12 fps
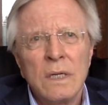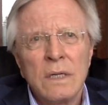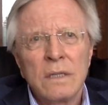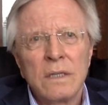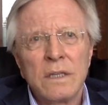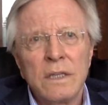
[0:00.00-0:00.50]

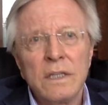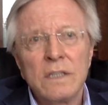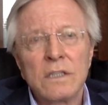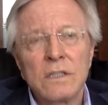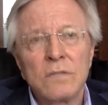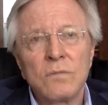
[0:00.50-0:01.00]
The thing is
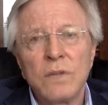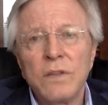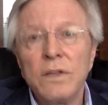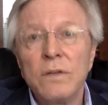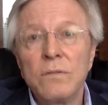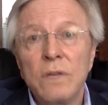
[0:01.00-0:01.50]
that
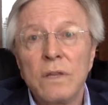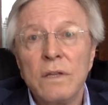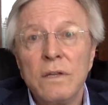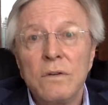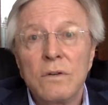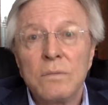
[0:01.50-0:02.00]
whether
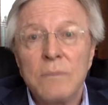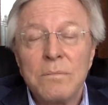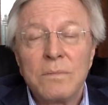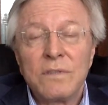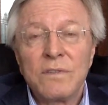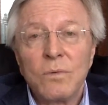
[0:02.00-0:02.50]
you're a
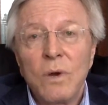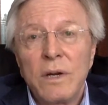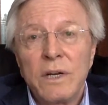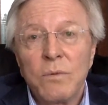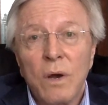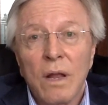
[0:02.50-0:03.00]
member of the
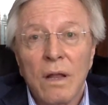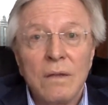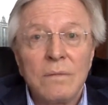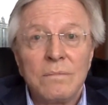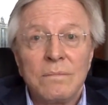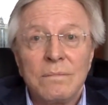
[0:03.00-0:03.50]
worried well,
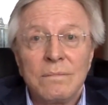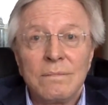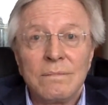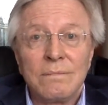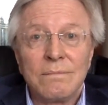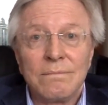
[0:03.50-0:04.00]

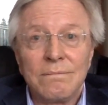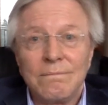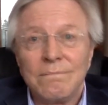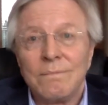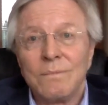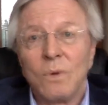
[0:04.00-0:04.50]

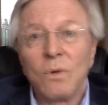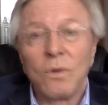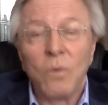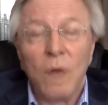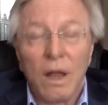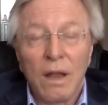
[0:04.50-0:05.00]
or the
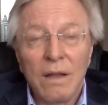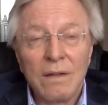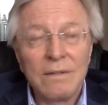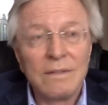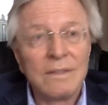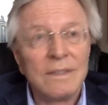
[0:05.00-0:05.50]
well,
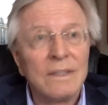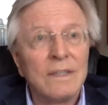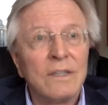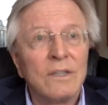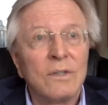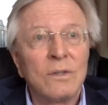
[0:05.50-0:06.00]

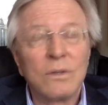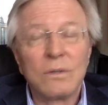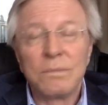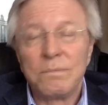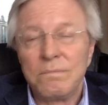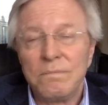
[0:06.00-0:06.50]
or the
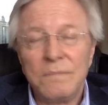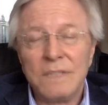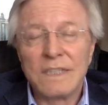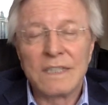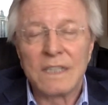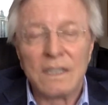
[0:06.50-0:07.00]

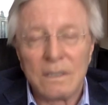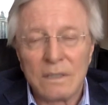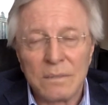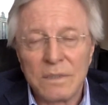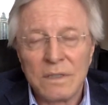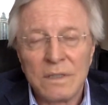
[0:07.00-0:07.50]

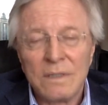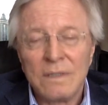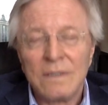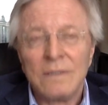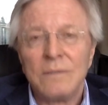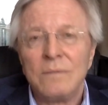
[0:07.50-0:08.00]
disturbed,
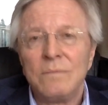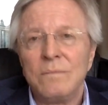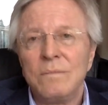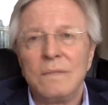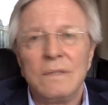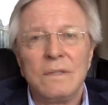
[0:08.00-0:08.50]

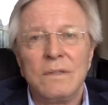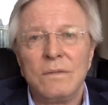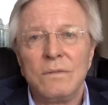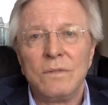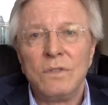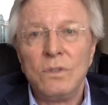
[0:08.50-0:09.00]

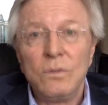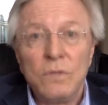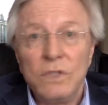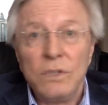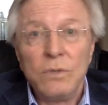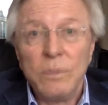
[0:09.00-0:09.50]

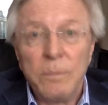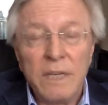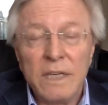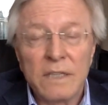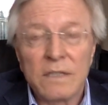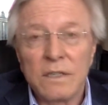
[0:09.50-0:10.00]
you
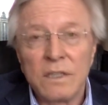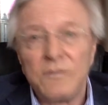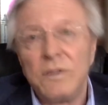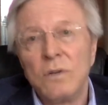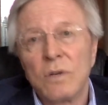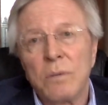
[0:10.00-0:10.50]
repeat. And if
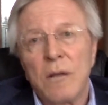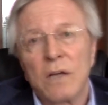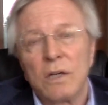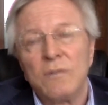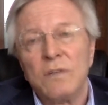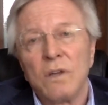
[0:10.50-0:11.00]
you look back
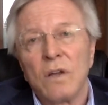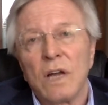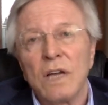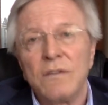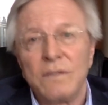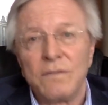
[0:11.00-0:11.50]
over your
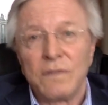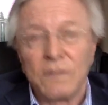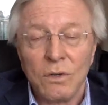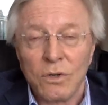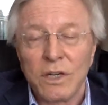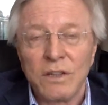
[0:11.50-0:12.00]
life, if you
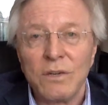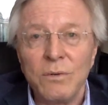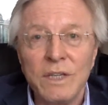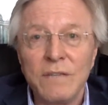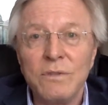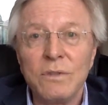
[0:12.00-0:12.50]
look in the
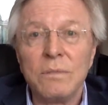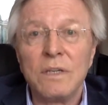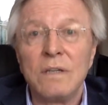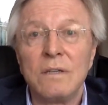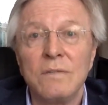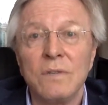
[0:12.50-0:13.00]
rearview
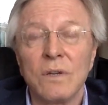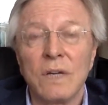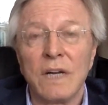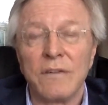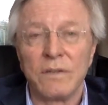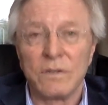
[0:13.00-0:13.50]
mirror of your
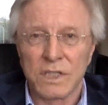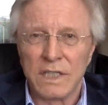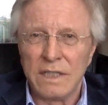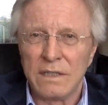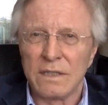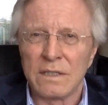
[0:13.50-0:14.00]
life, you'll see
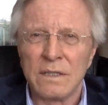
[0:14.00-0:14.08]
that